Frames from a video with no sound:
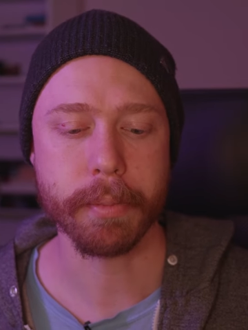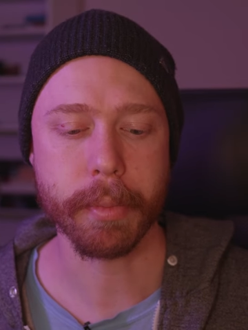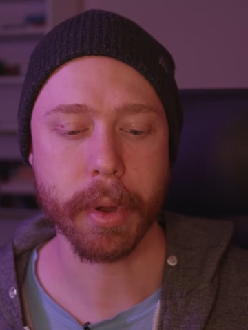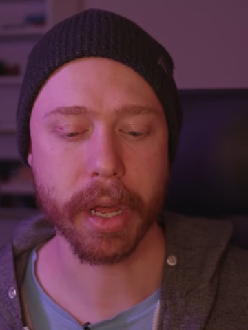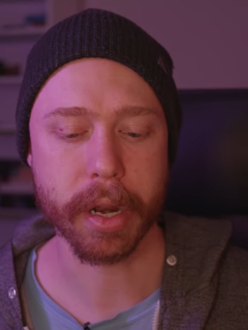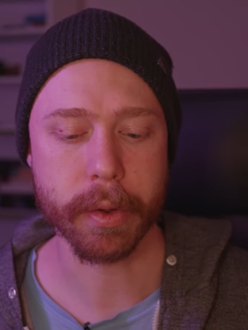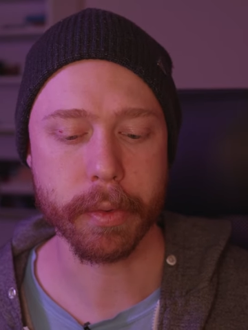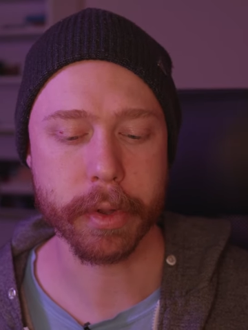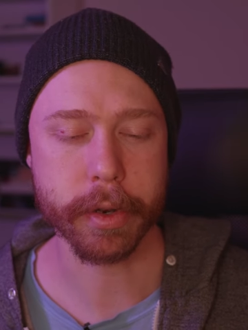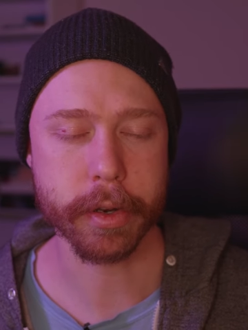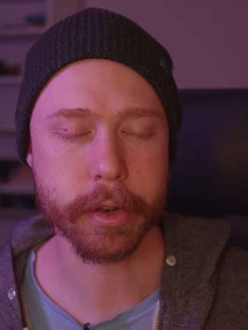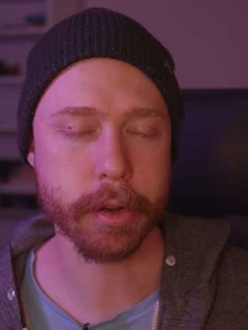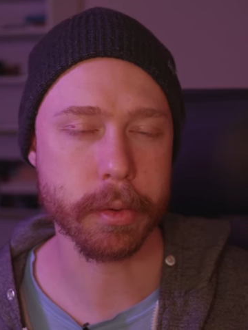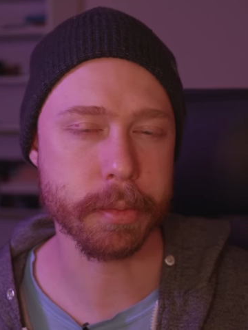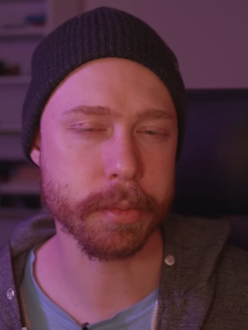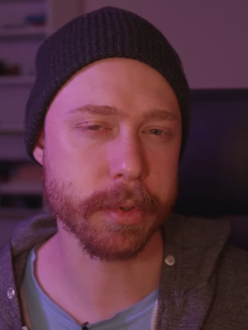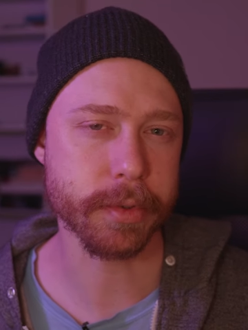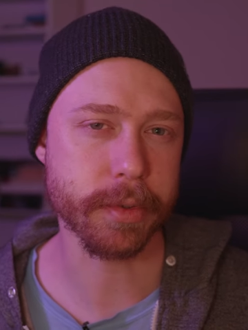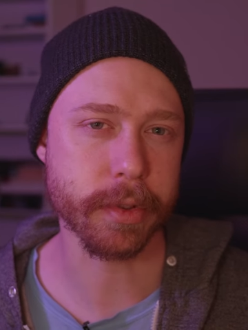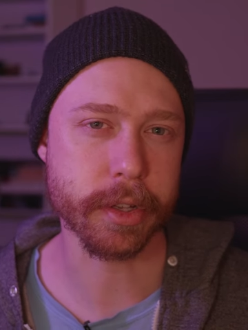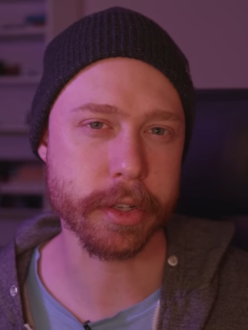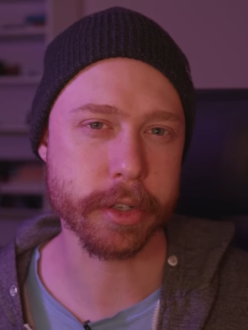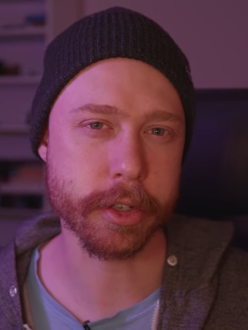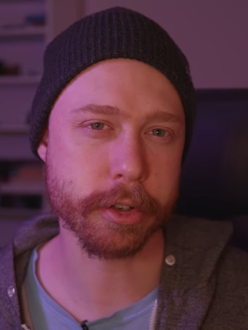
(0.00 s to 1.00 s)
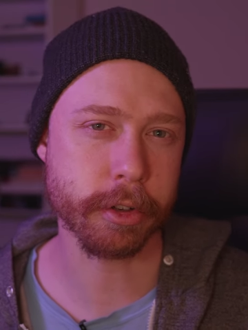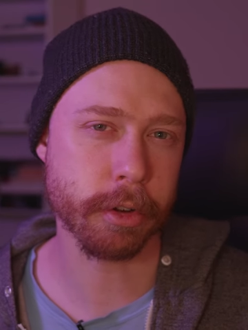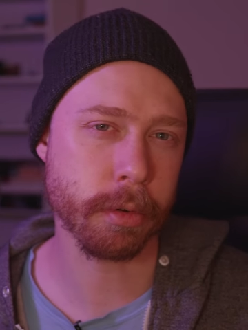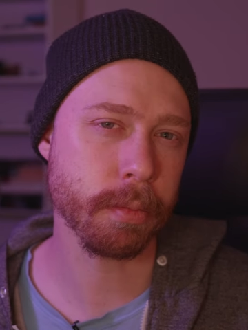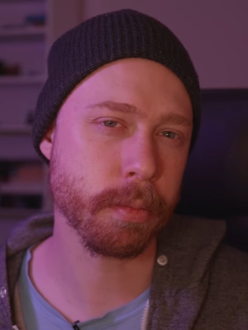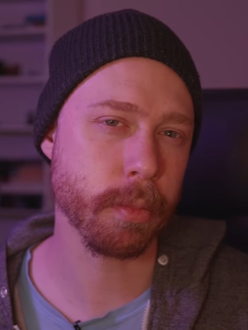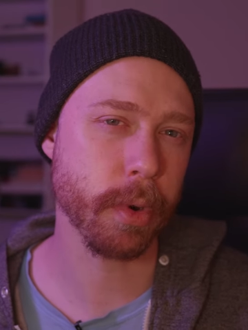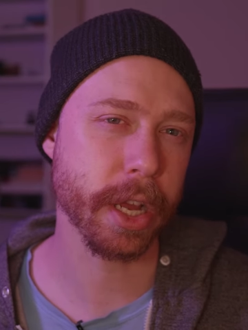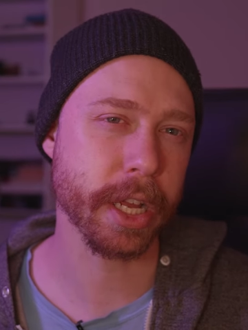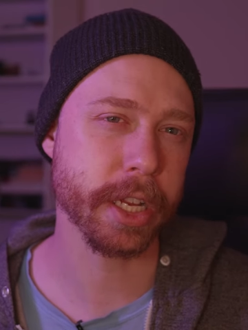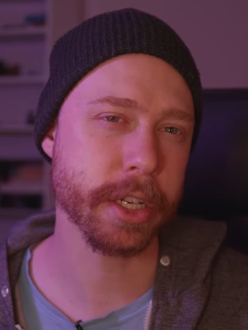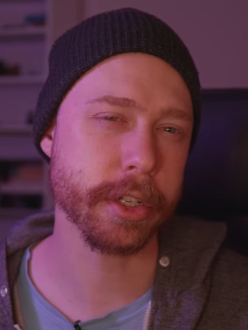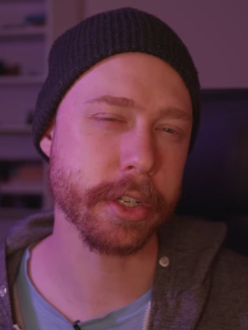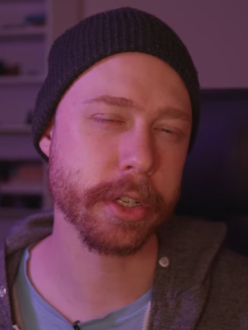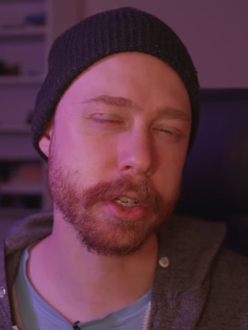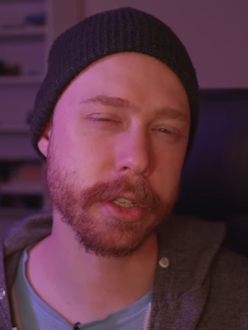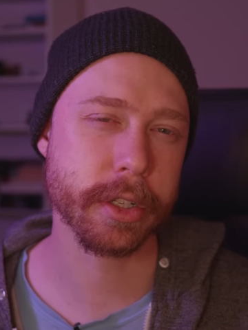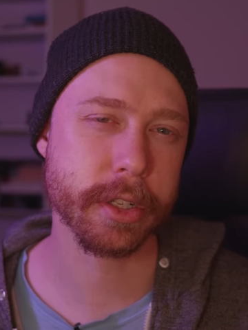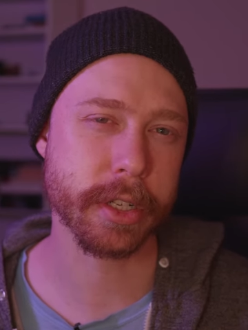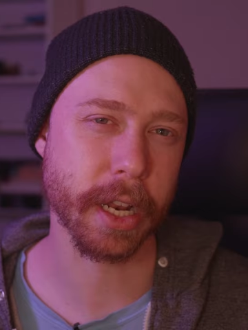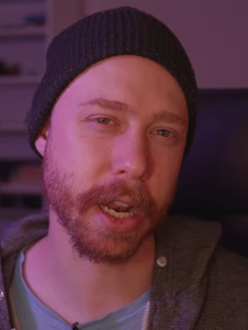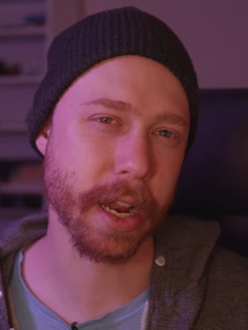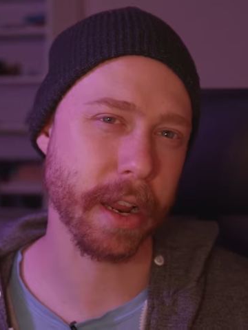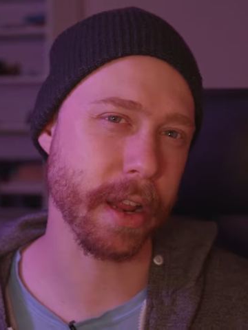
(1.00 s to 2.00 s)
but in terms of the zoom
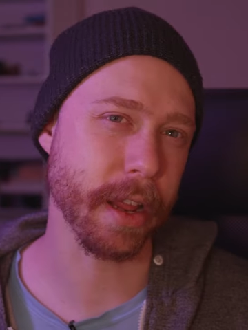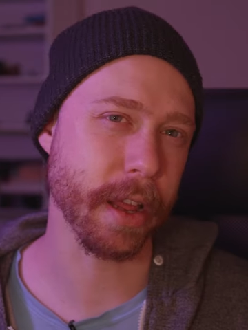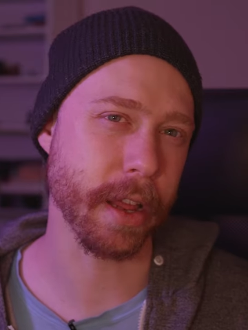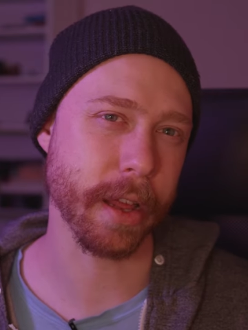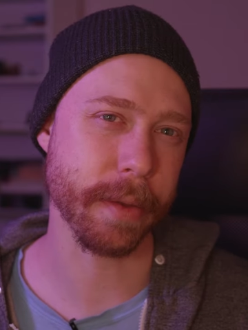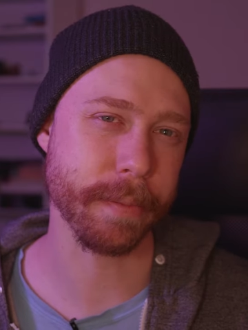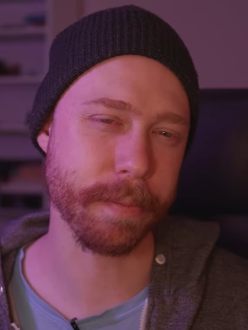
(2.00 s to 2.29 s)
ranges and